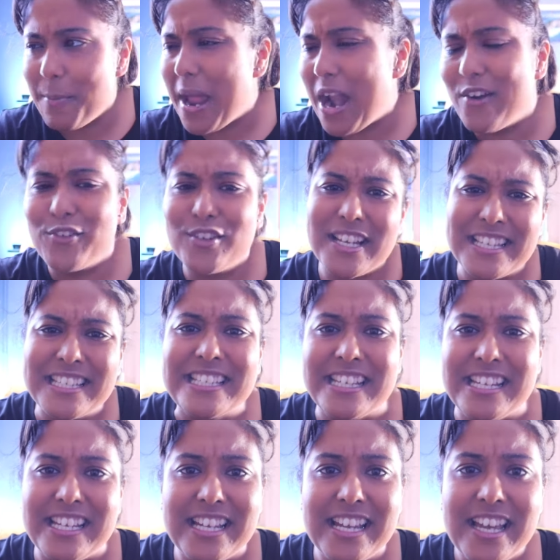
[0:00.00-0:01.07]
a pair of
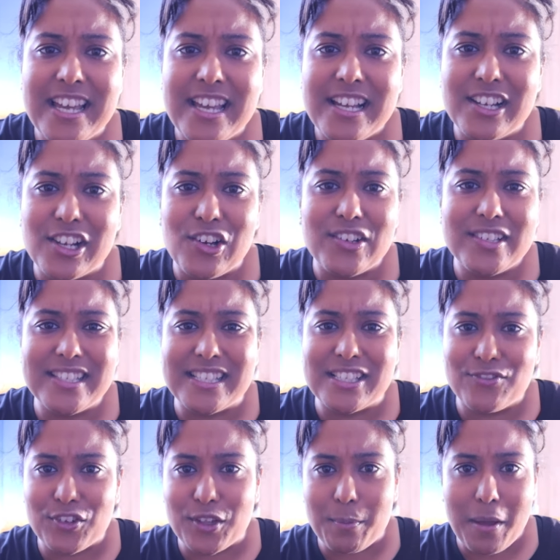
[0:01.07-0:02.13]
dusty
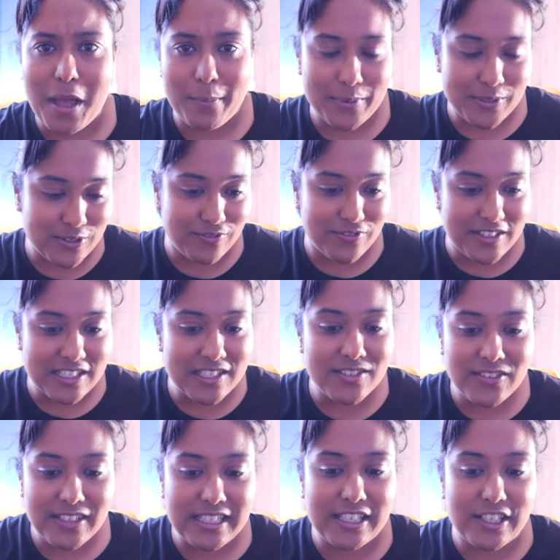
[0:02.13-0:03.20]
glasses for the purpose of this
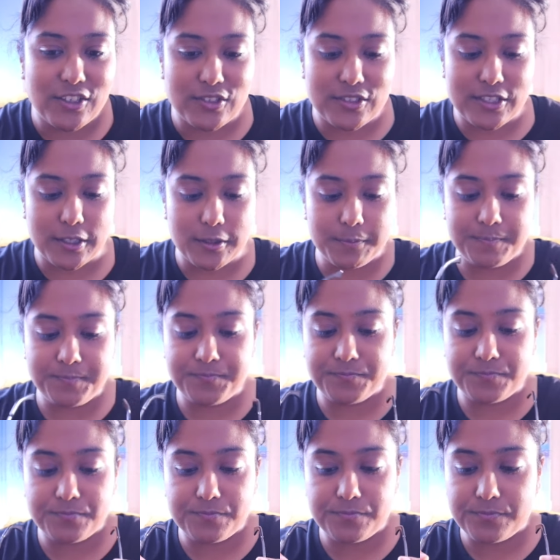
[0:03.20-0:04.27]
video. So
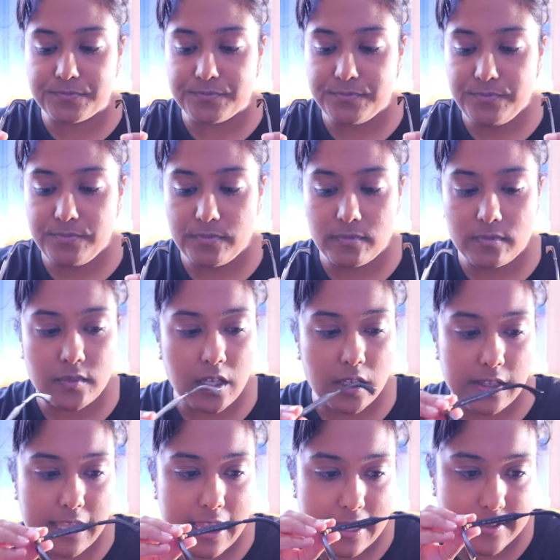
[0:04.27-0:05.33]

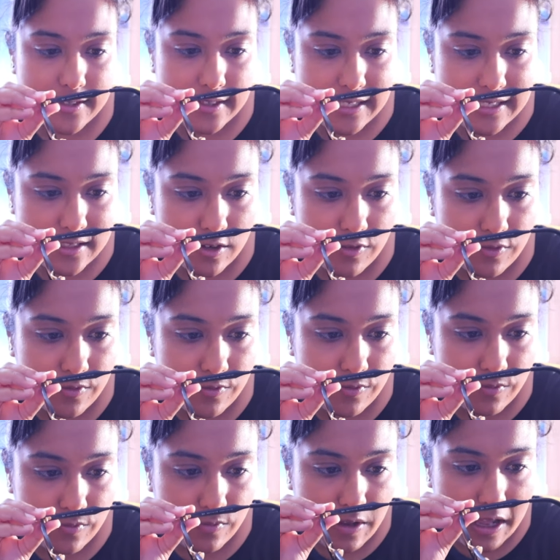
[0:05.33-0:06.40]
yeah, so these are
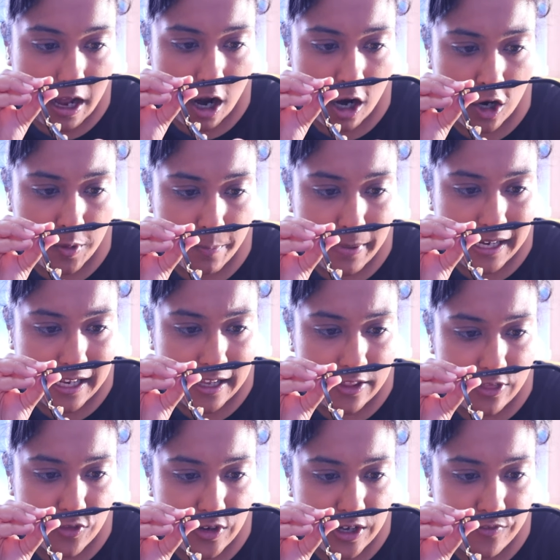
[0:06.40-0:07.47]

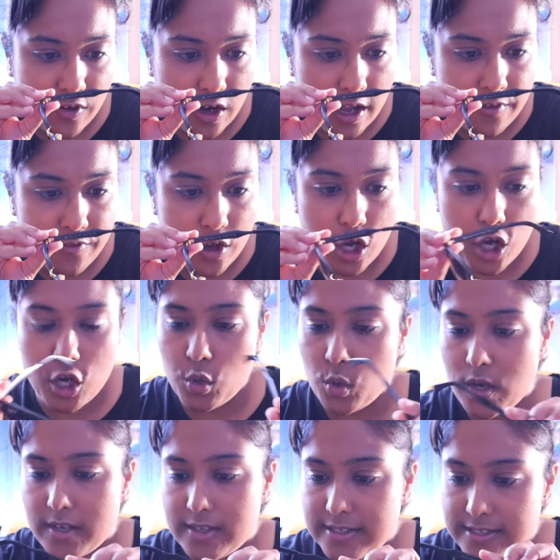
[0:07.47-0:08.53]

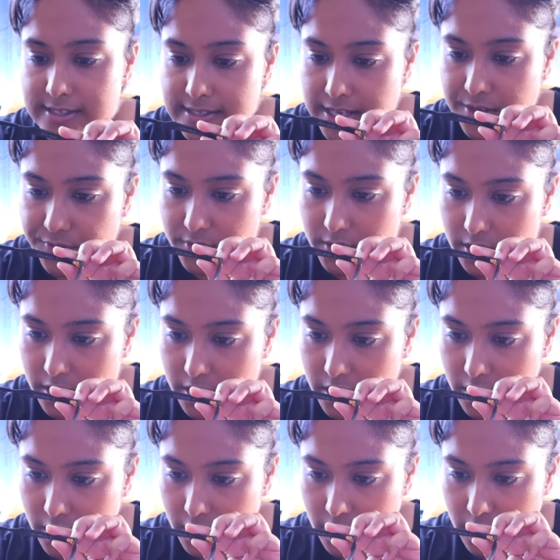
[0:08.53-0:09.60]
RB3507,
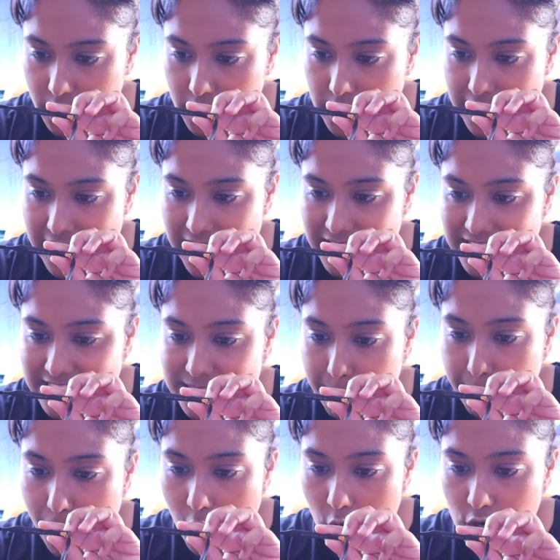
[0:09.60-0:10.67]
and it's
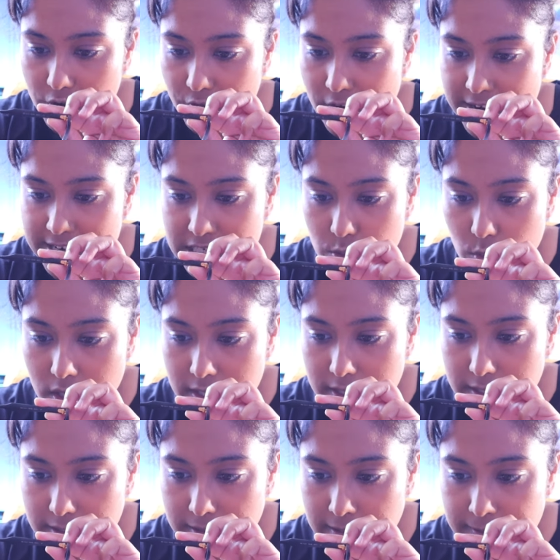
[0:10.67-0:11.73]
a polarized
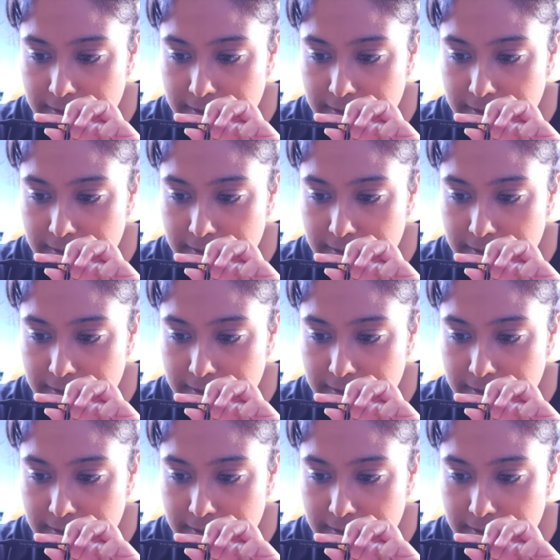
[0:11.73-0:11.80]
one,